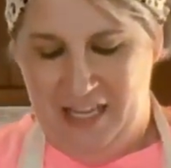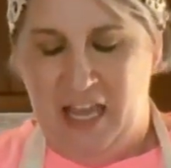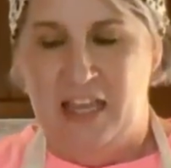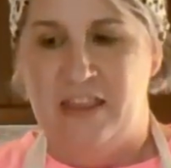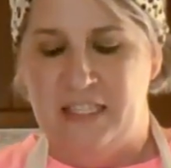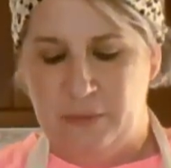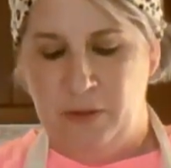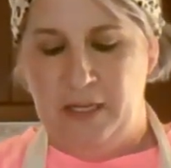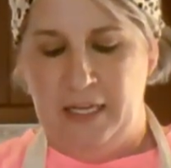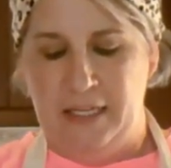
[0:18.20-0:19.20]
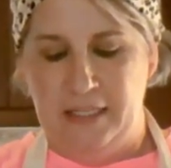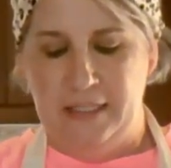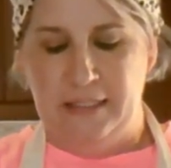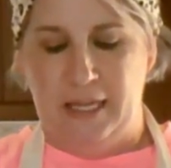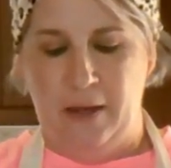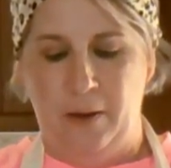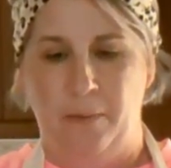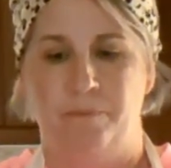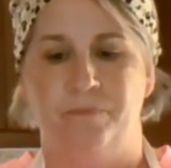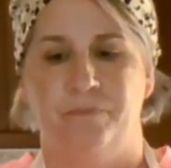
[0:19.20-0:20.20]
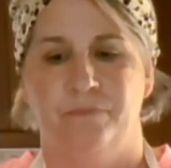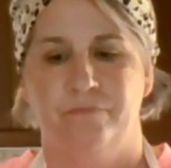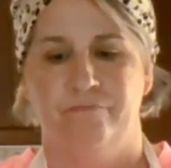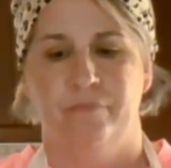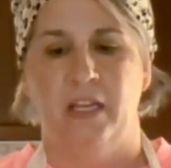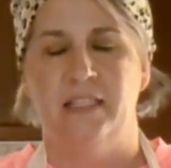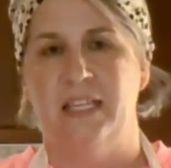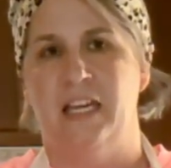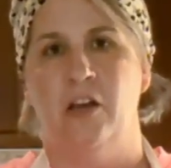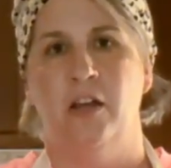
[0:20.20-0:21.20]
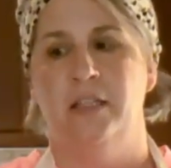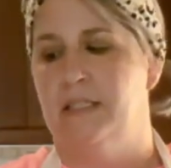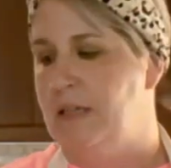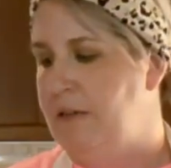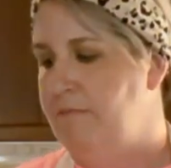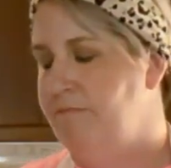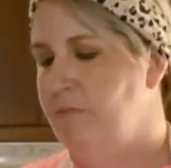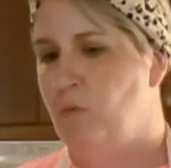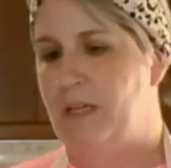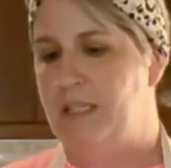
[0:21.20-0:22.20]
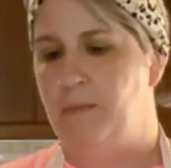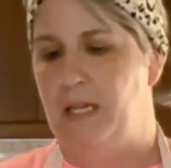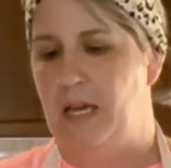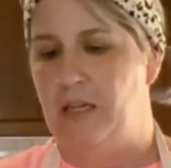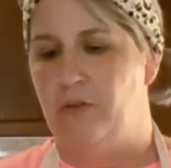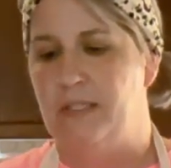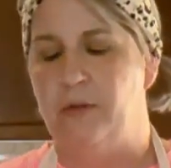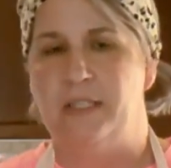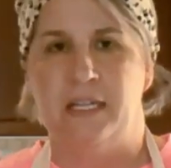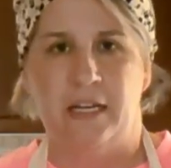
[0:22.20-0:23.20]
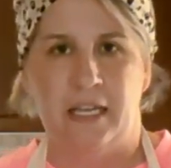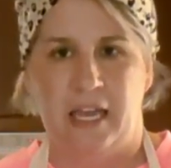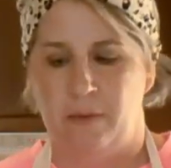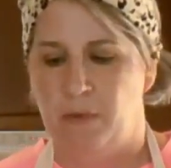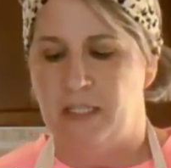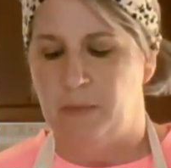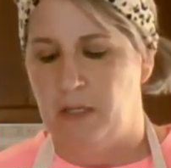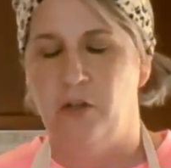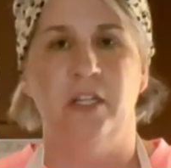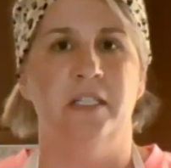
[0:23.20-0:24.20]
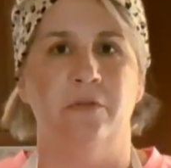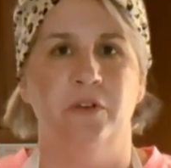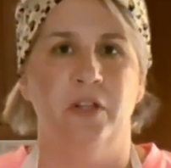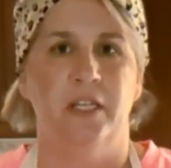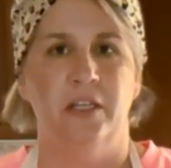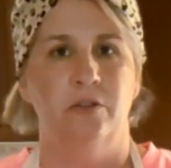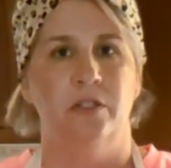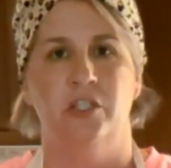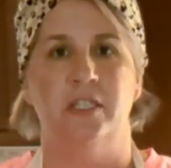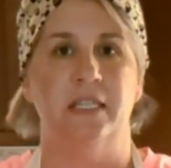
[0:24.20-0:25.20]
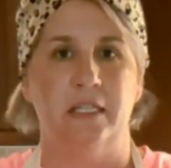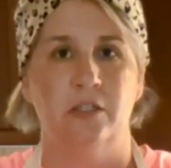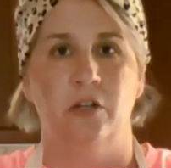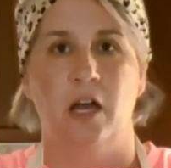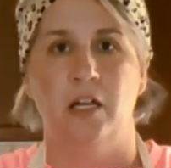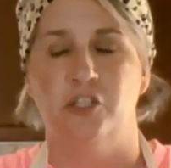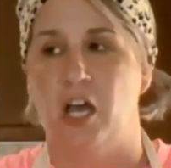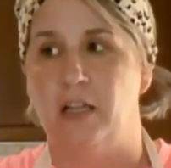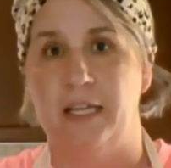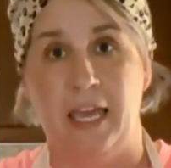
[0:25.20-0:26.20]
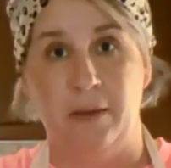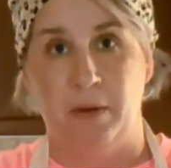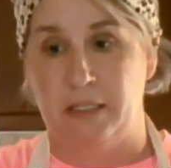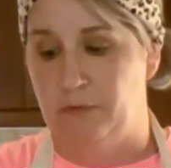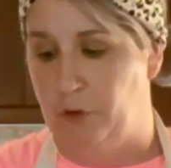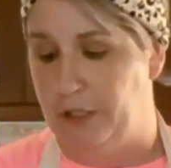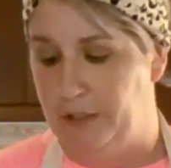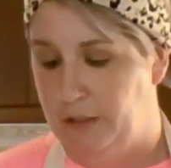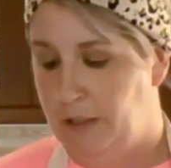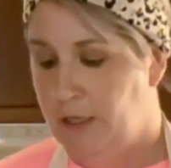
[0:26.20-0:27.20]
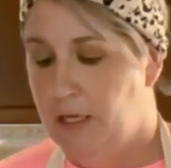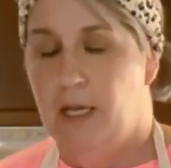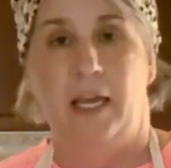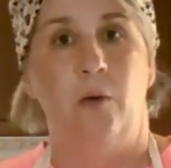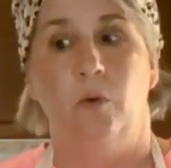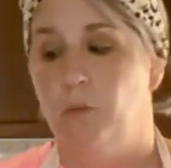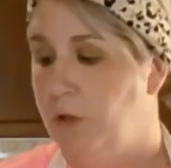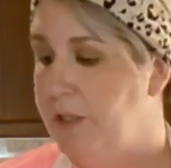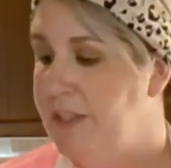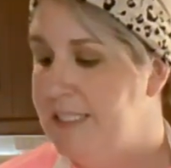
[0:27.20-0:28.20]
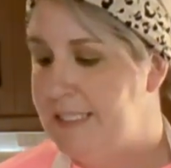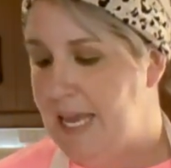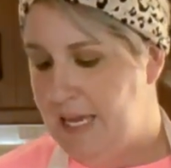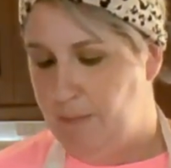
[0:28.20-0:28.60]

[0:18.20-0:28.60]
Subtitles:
This one is, it's a recipe I use, so it's not a cake mix, but you can definitely use just a chocolate cake mix for it. It will work the same.